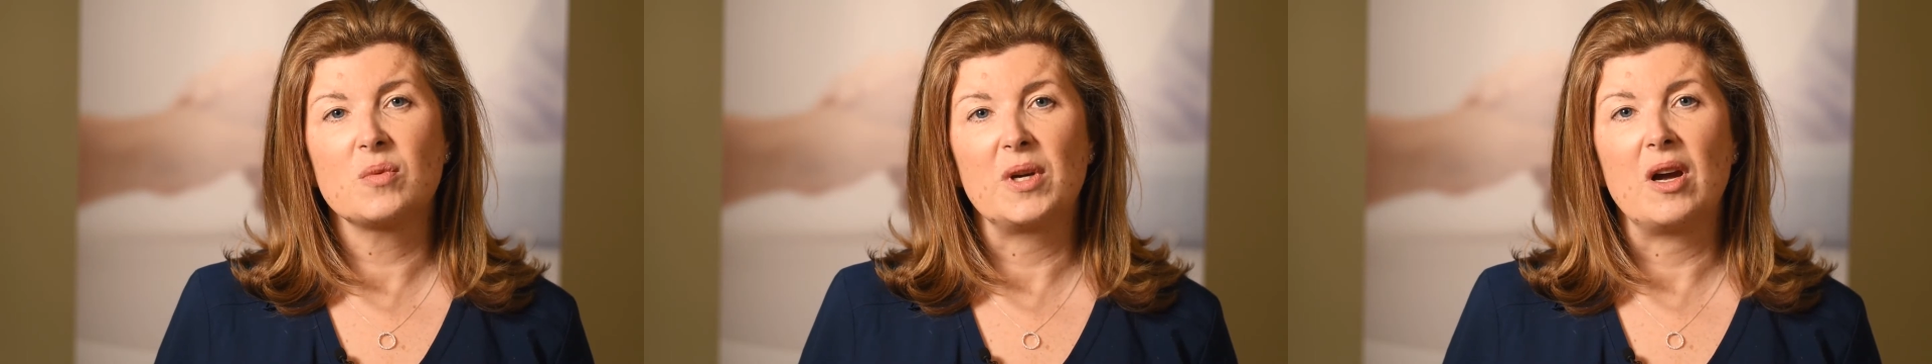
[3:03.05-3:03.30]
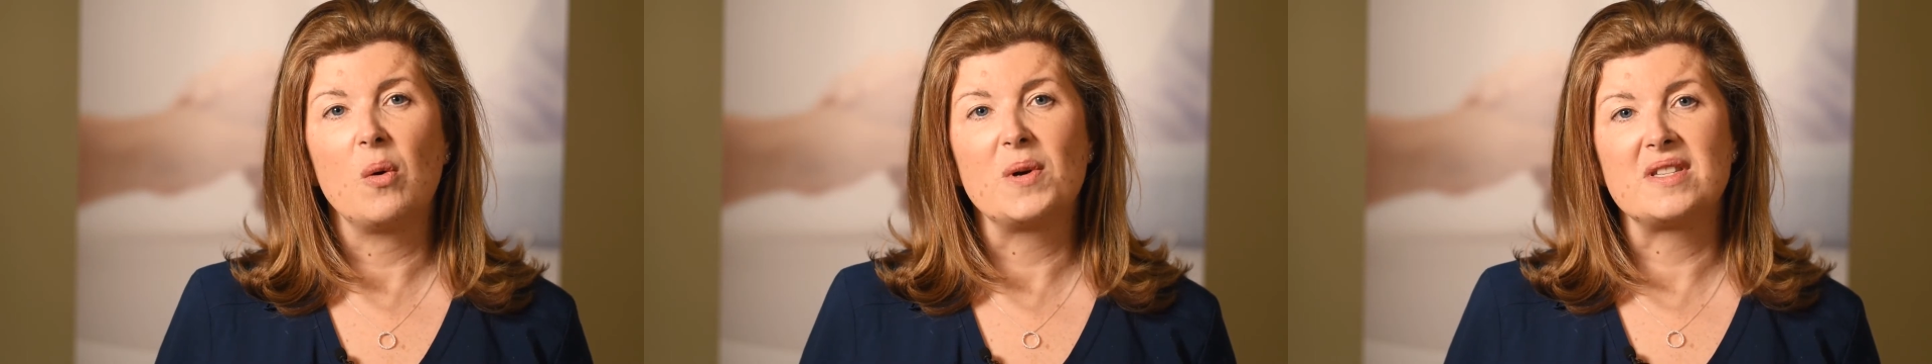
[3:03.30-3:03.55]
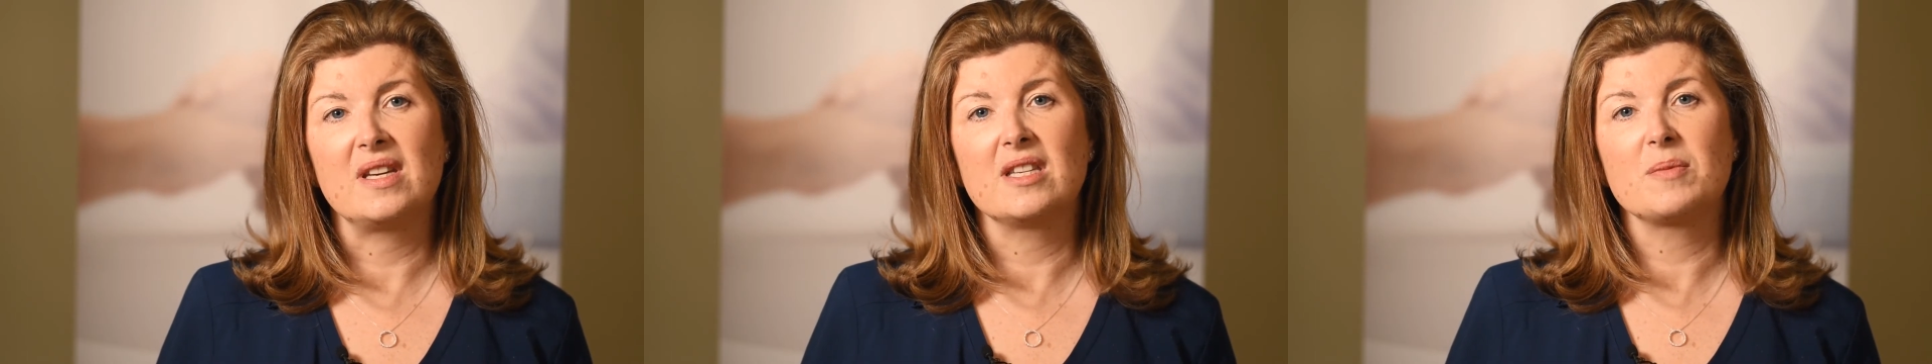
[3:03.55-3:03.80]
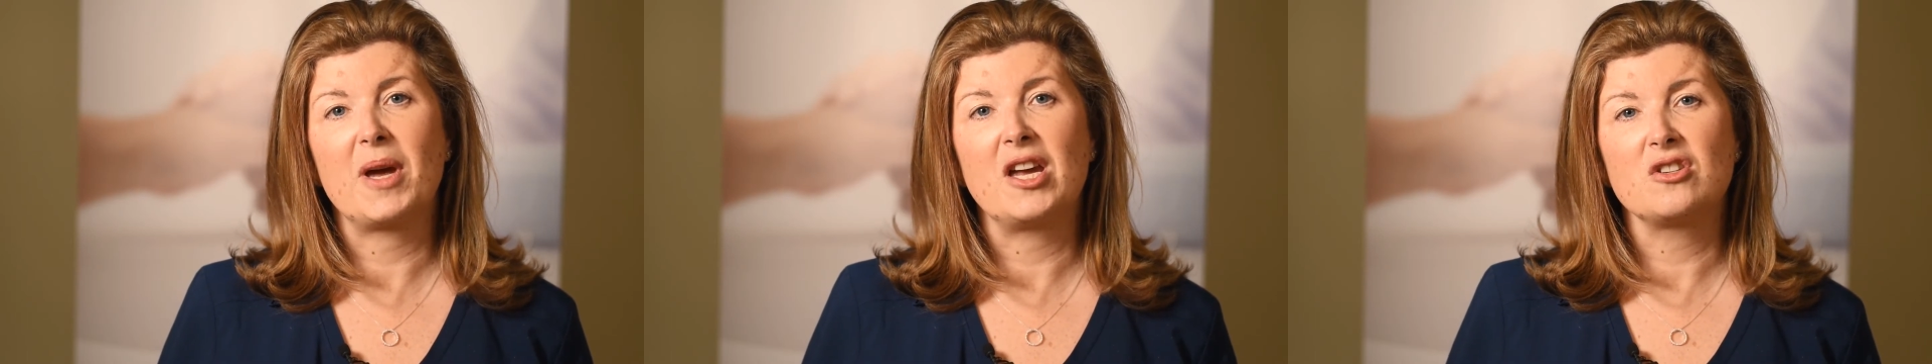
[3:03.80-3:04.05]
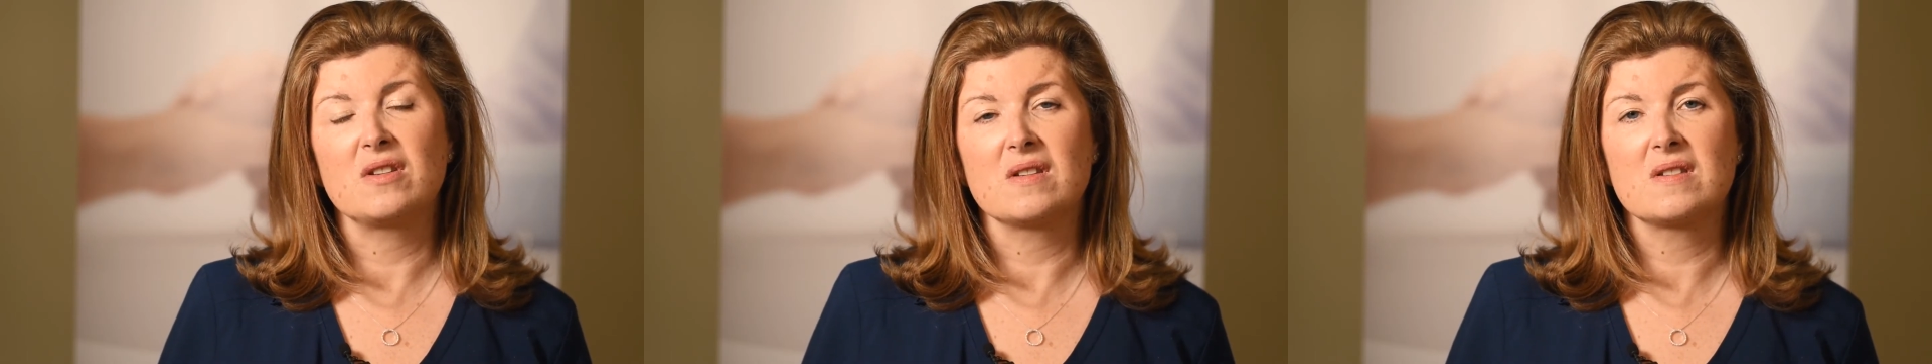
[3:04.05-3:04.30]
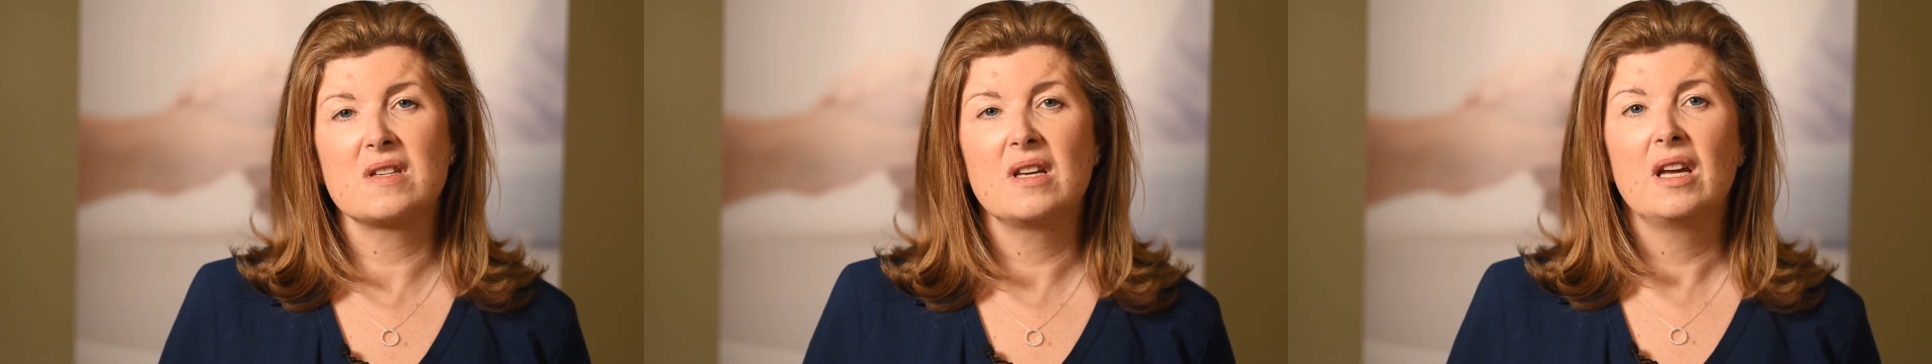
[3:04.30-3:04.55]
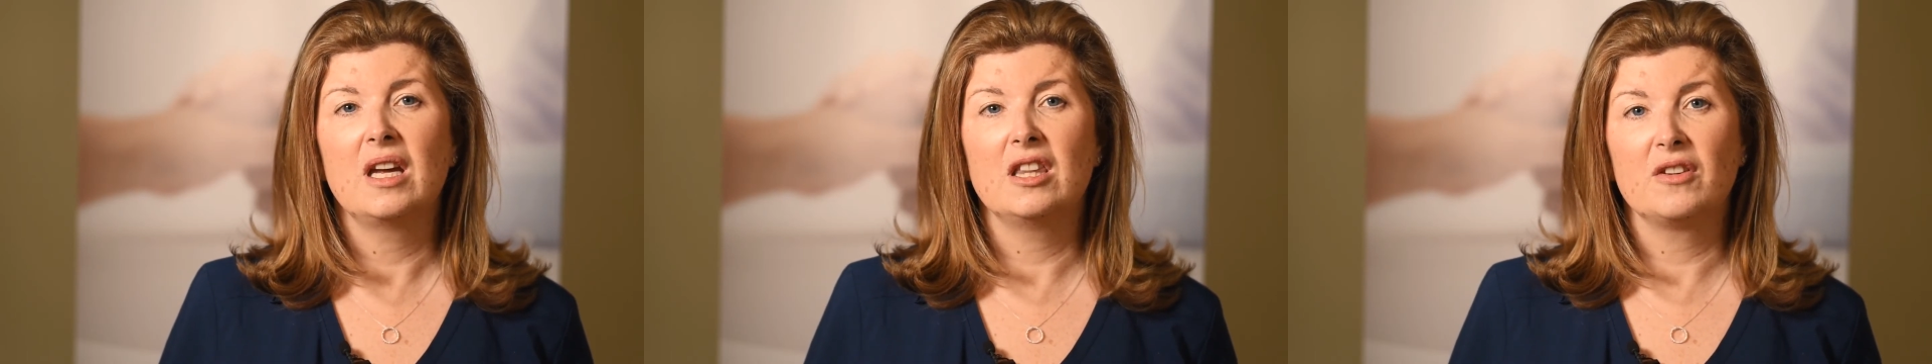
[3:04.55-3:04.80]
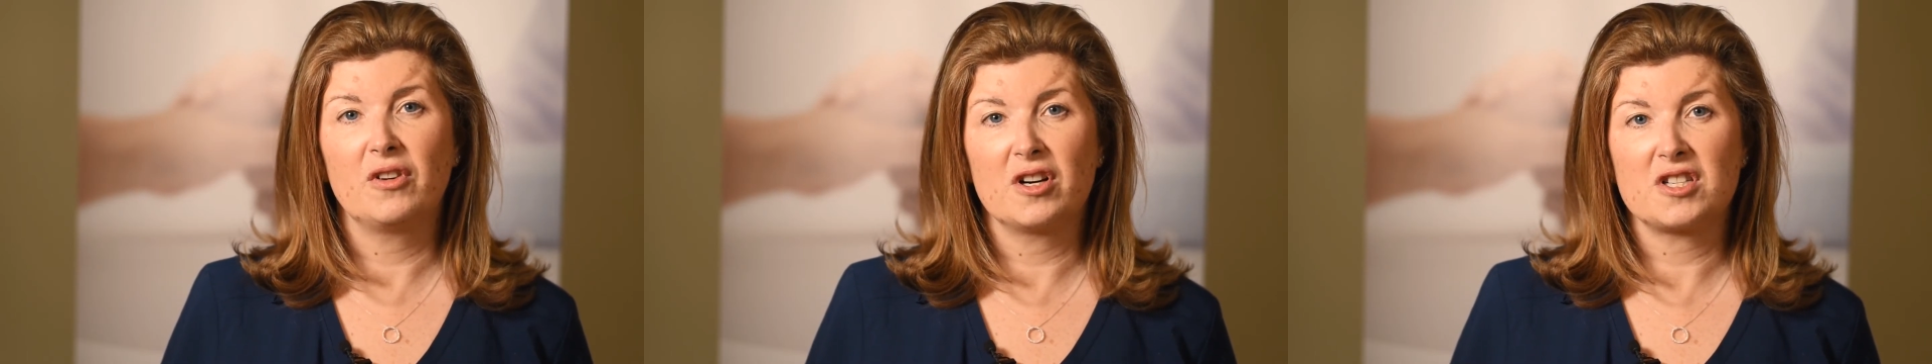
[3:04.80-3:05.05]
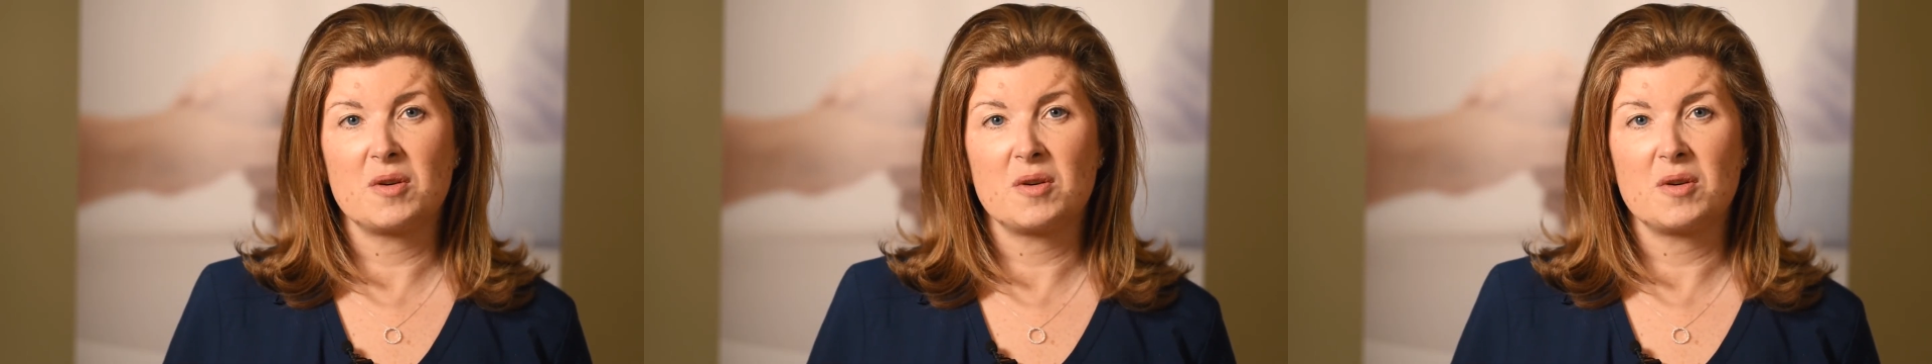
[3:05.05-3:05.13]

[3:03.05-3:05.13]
we always see these patients in the first